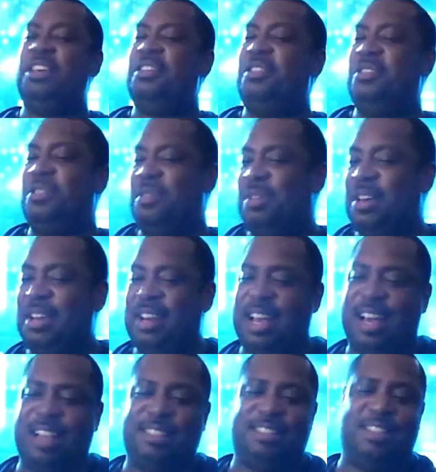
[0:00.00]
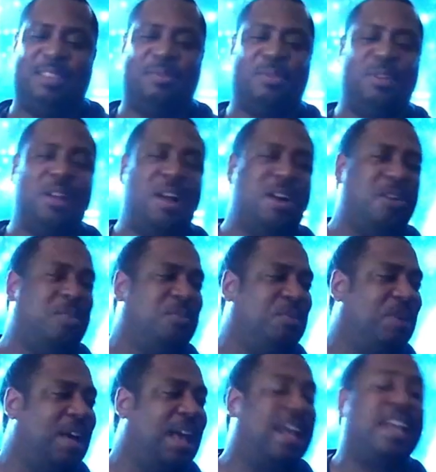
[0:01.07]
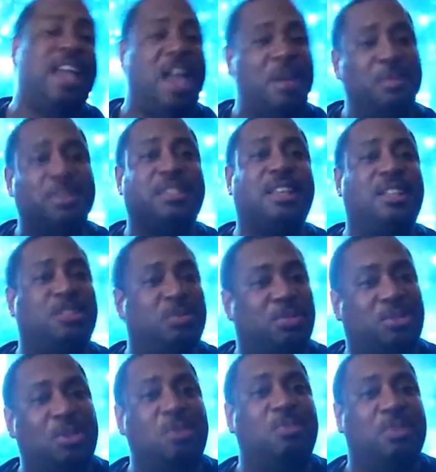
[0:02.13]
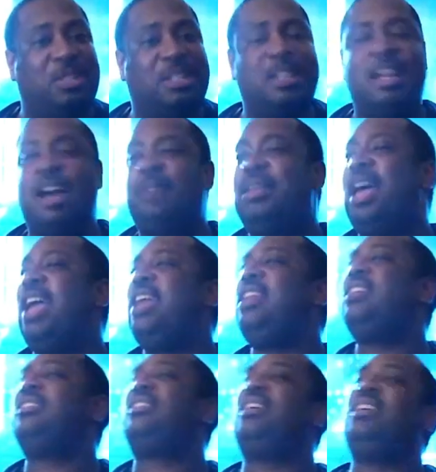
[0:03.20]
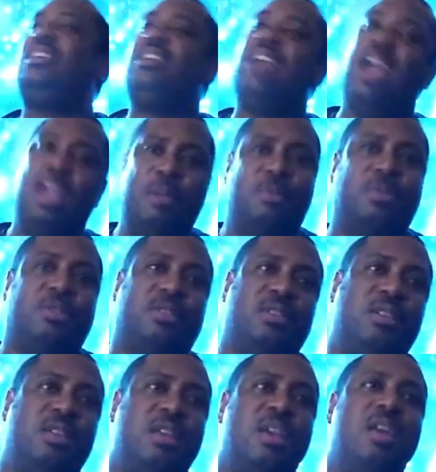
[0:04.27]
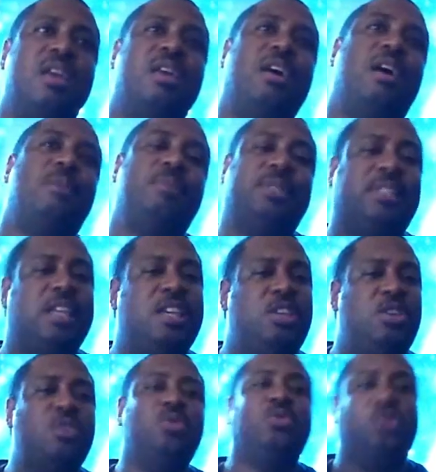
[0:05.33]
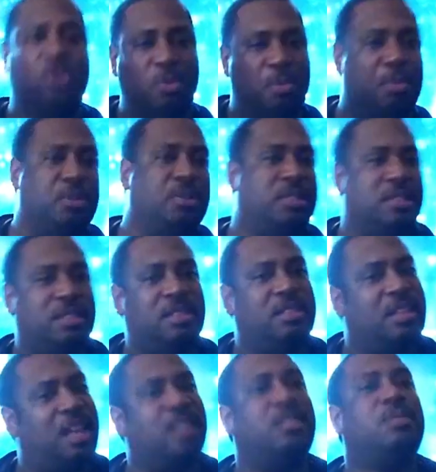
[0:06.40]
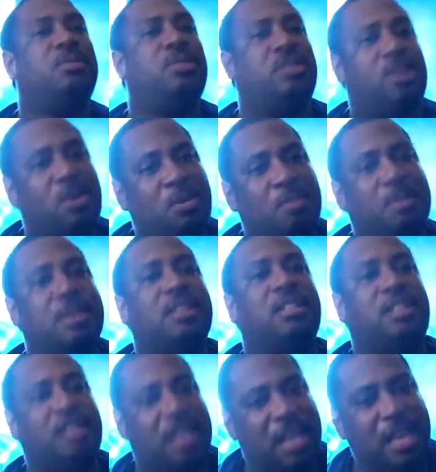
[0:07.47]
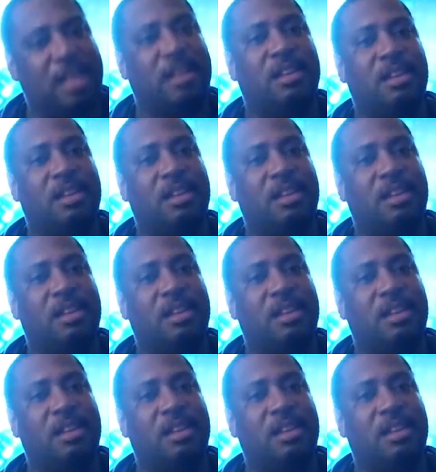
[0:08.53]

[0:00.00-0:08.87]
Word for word: You know what? Like I said, boy, y'all, boy, I, gamers say some stupid shit. I, I ain't even gonna say gamers. I'm gonna say YouTubers. Say some stupid shit.